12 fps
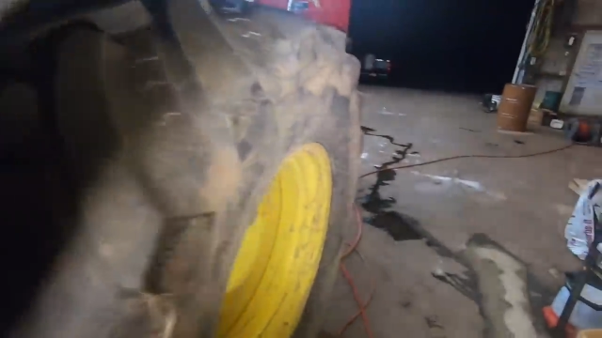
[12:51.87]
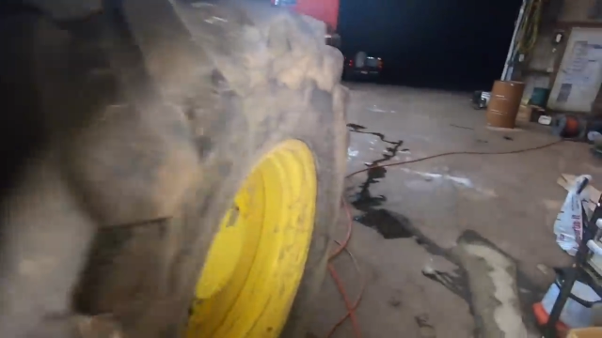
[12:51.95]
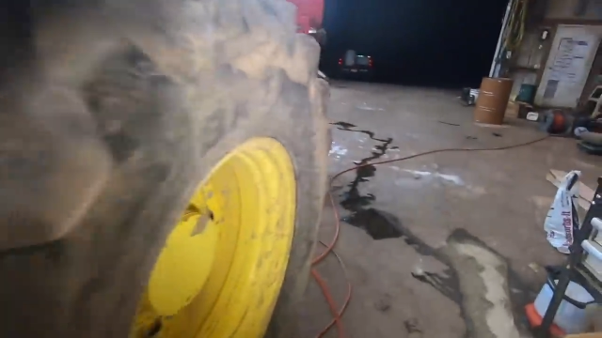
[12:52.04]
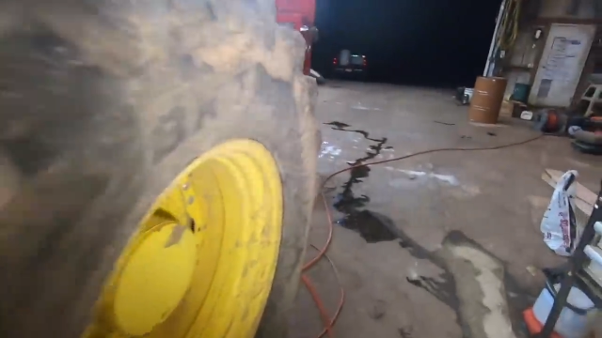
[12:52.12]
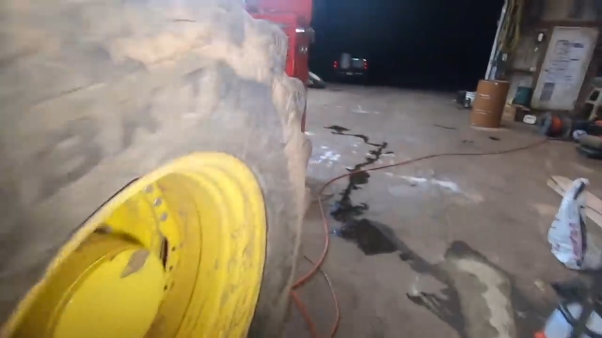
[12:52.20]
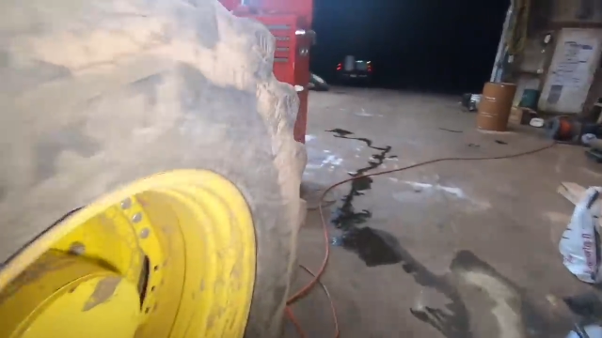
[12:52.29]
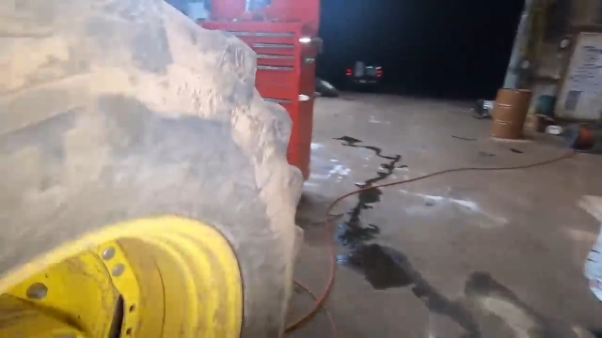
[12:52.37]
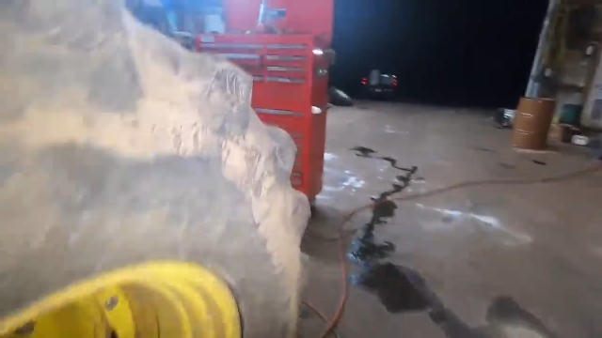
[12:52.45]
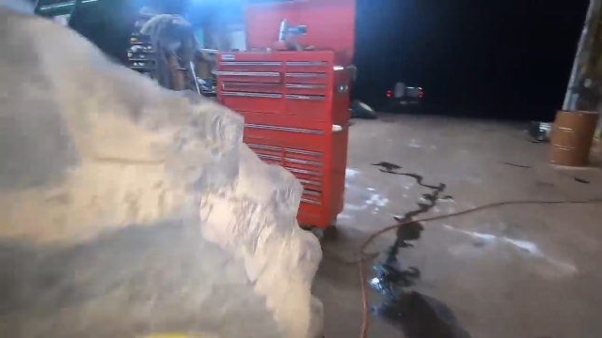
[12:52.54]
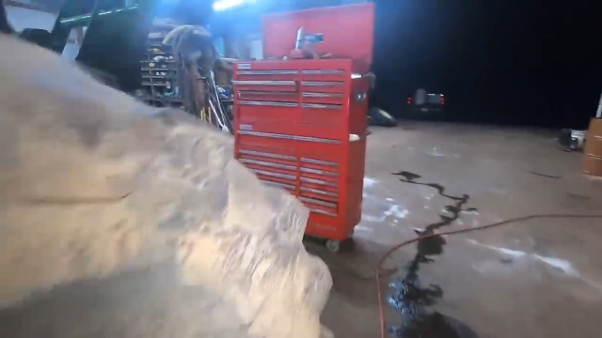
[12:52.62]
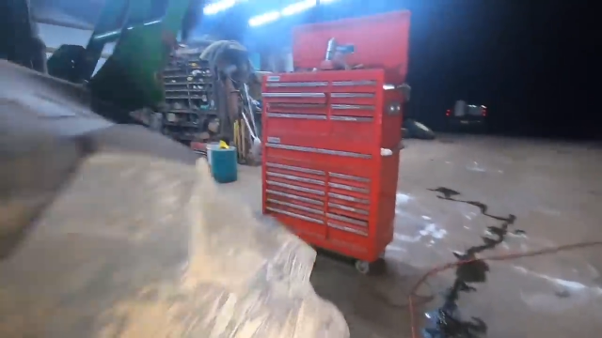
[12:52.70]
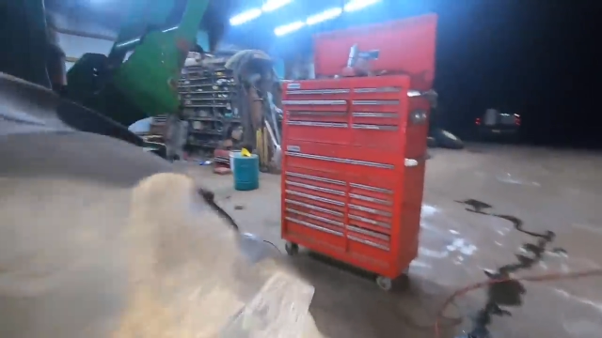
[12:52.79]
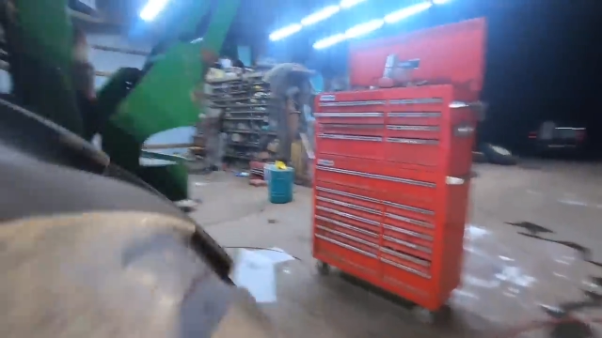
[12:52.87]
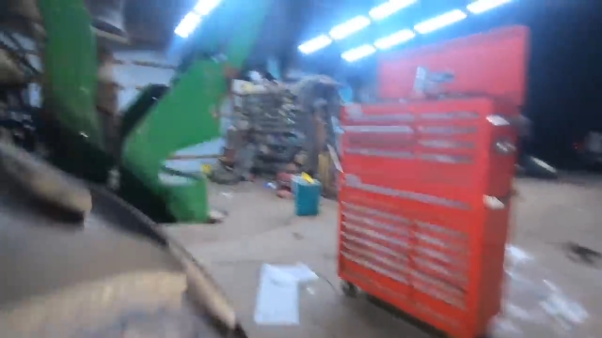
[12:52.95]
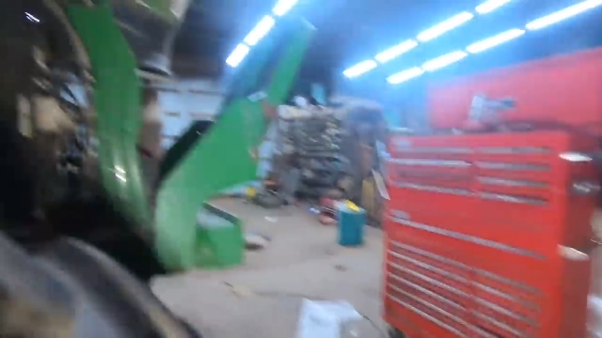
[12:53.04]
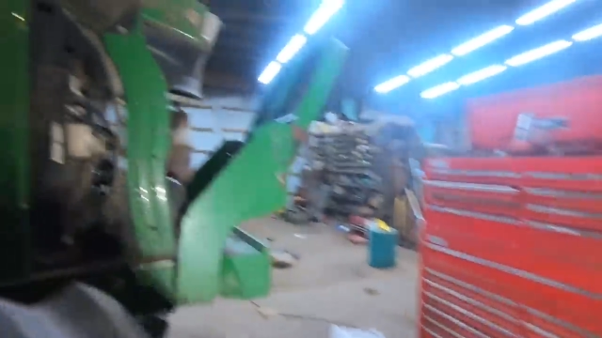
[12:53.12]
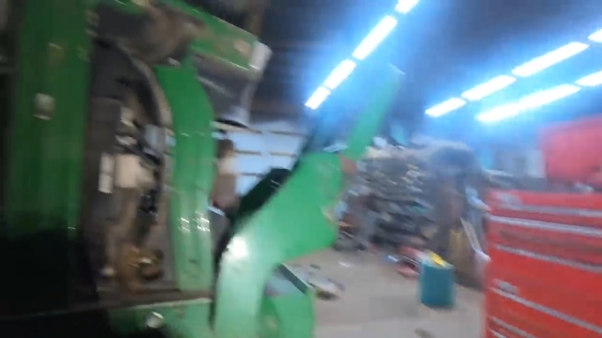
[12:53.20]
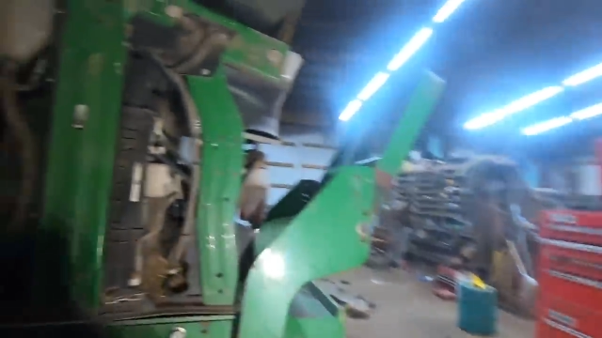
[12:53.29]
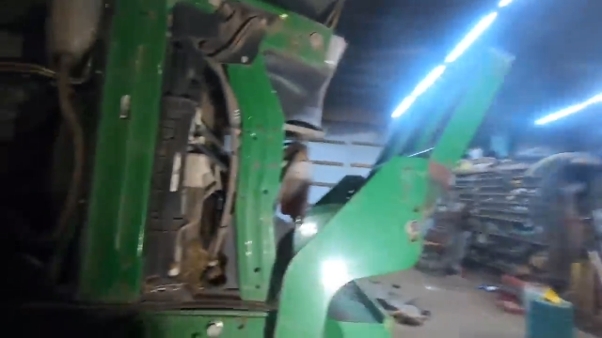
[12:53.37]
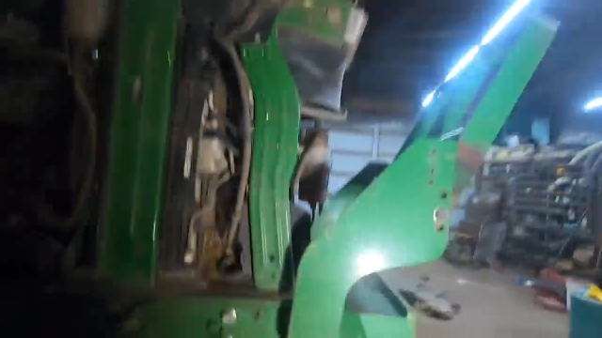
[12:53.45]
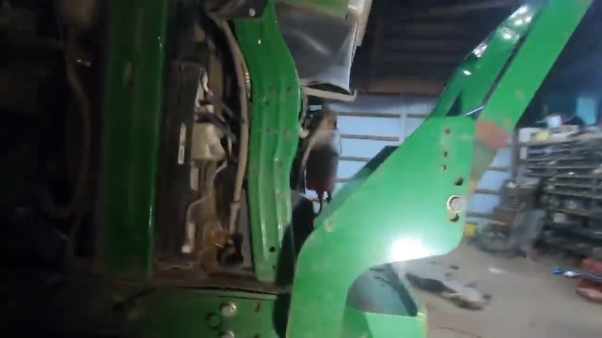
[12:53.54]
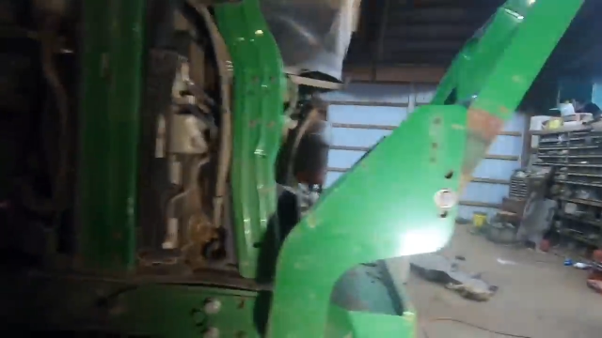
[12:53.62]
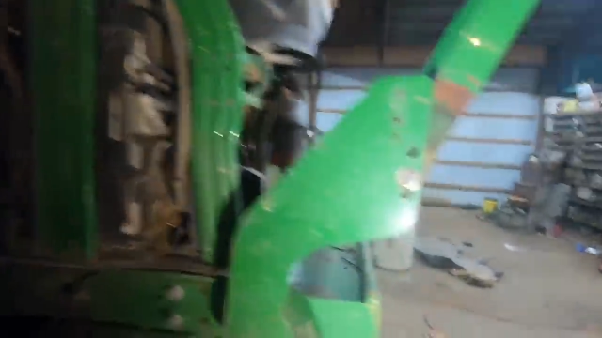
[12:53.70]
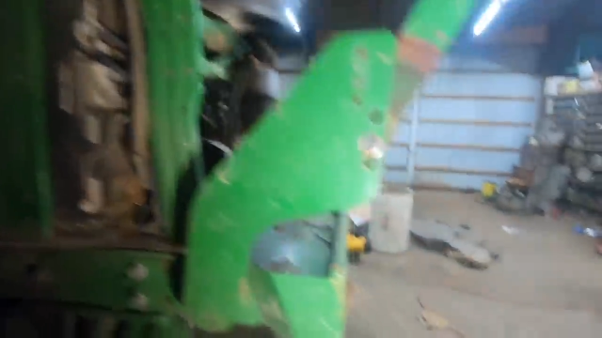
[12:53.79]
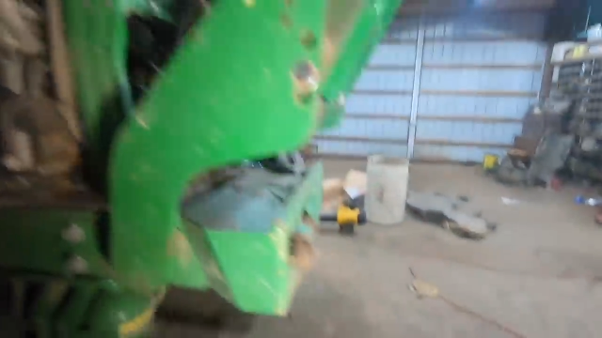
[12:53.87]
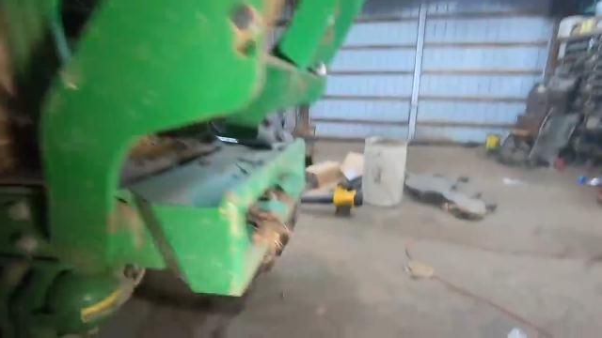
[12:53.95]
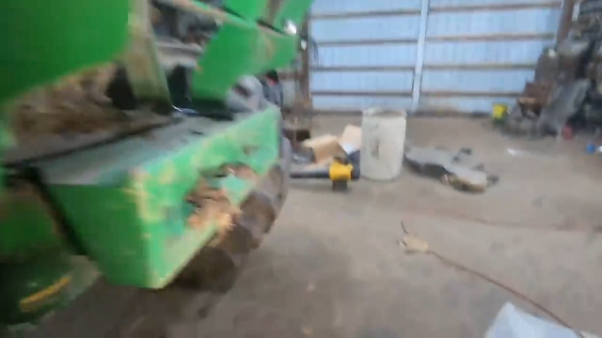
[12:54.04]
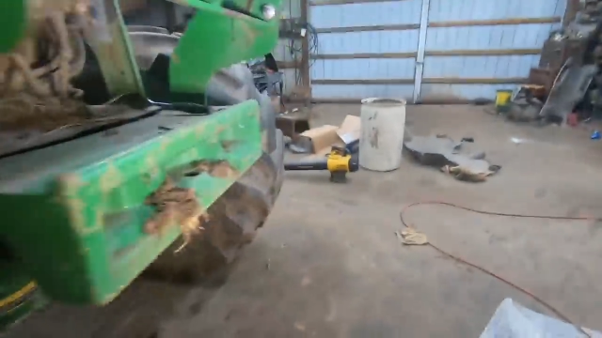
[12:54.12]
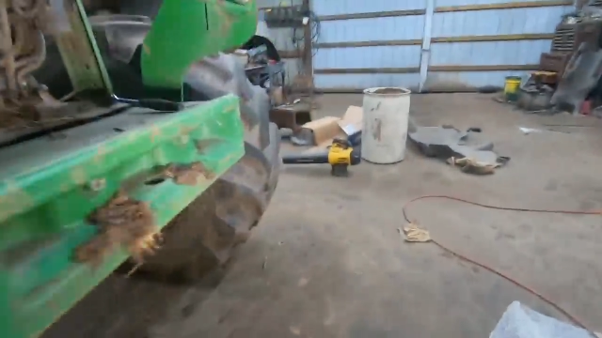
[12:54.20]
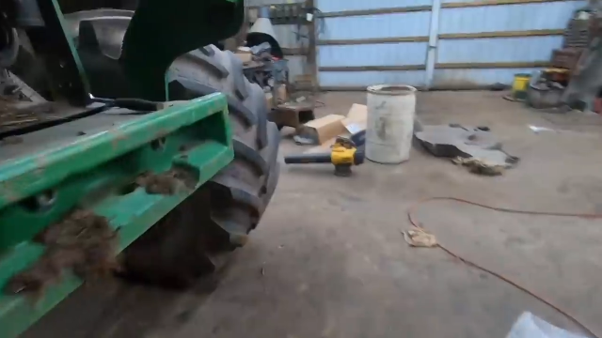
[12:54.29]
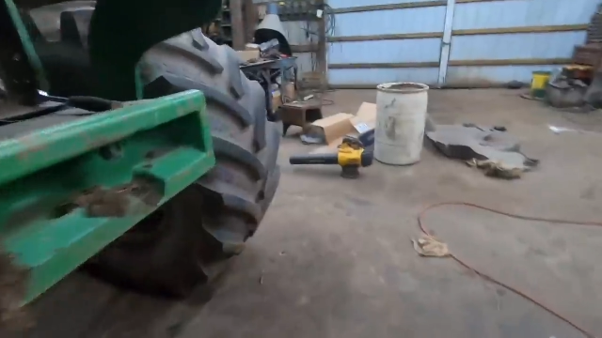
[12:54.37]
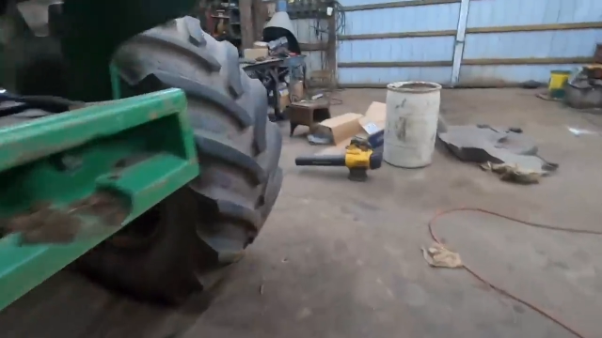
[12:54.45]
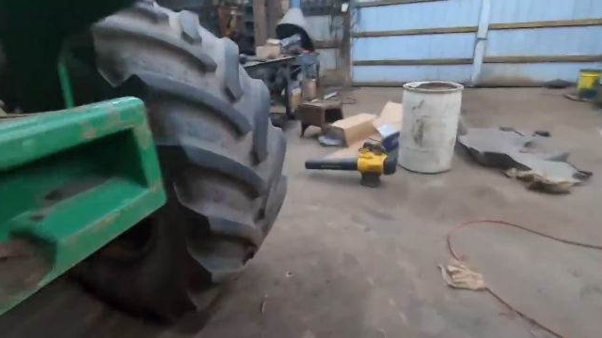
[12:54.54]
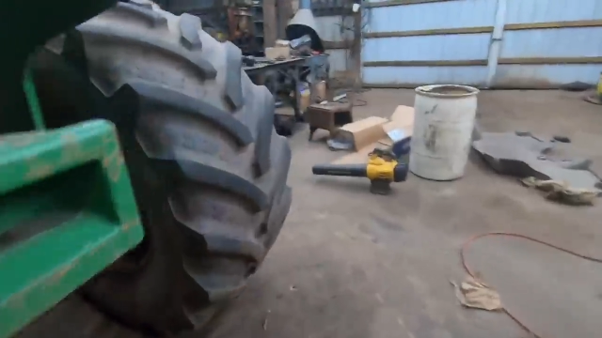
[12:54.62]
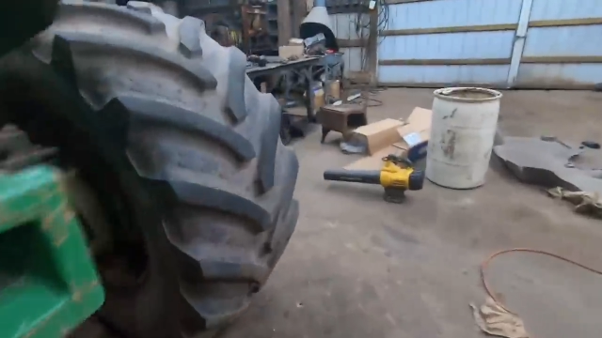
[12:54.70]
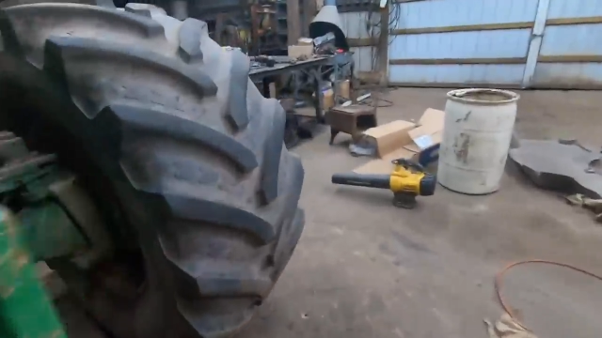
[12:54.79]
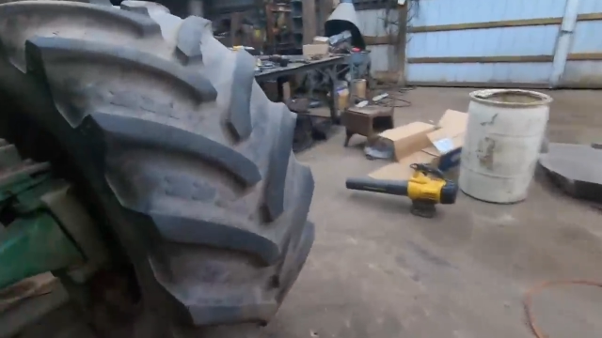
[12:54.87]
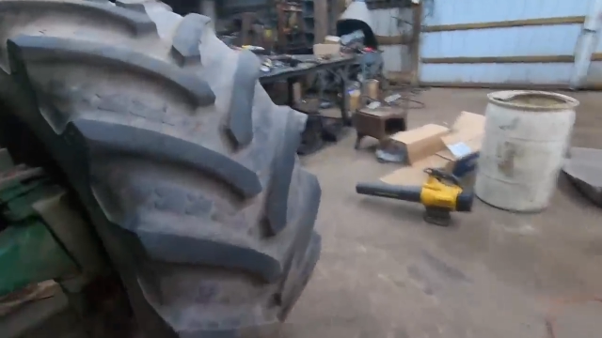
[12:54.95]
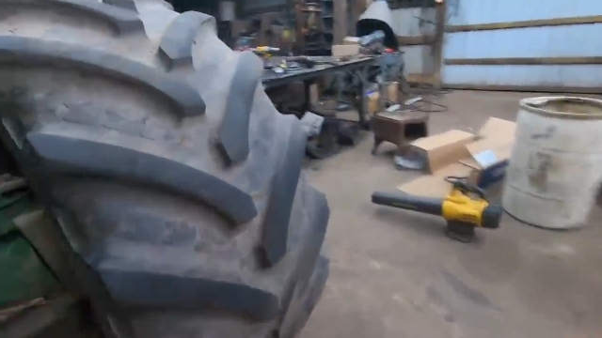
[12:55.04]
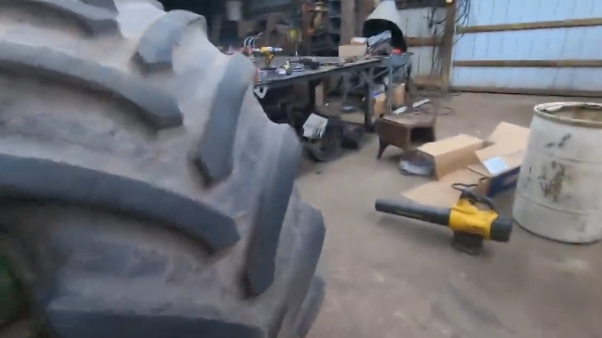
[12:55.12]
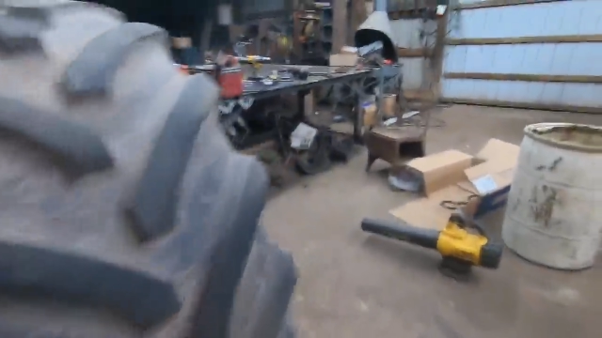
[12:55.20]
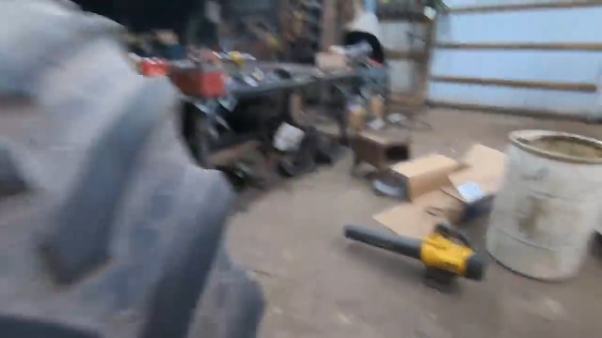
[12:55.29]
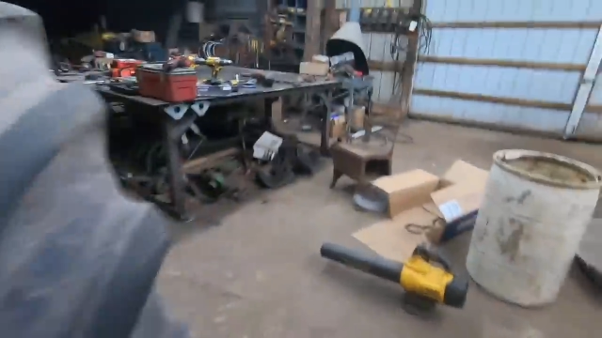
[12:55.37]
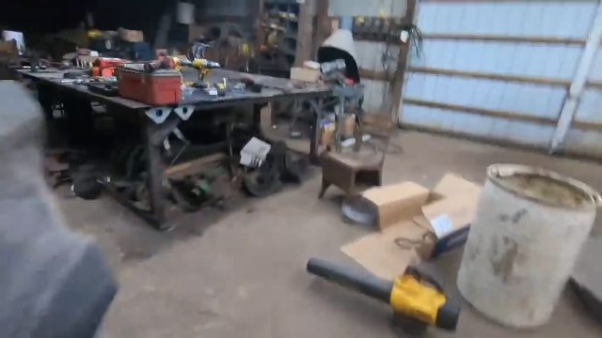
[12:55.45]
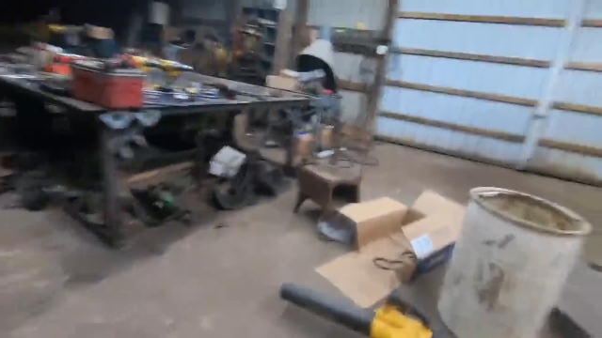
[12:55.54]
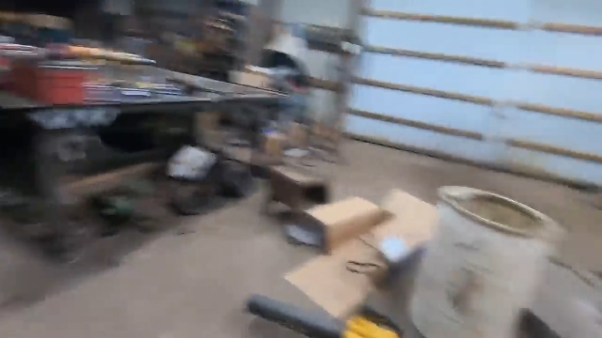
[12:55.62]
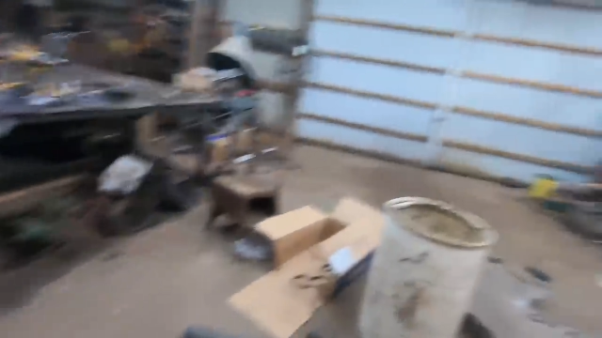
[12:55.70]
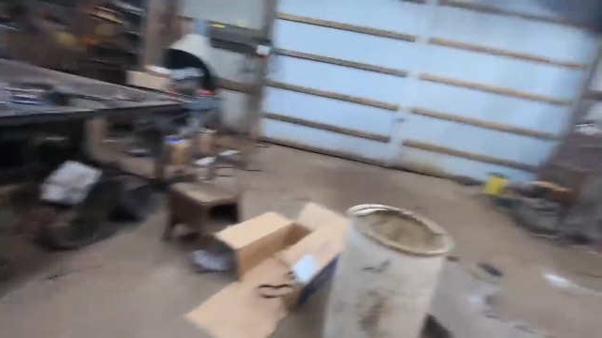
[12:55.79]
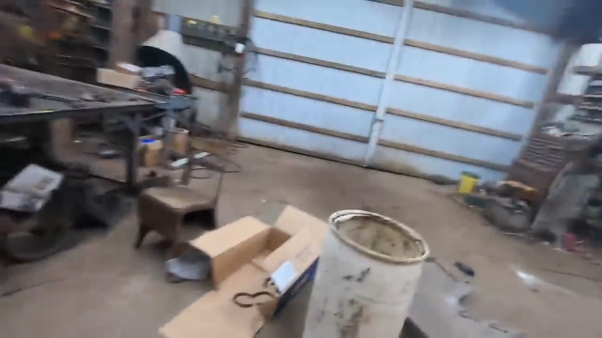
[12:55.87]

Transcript: No face is visible, so there are no lips to read.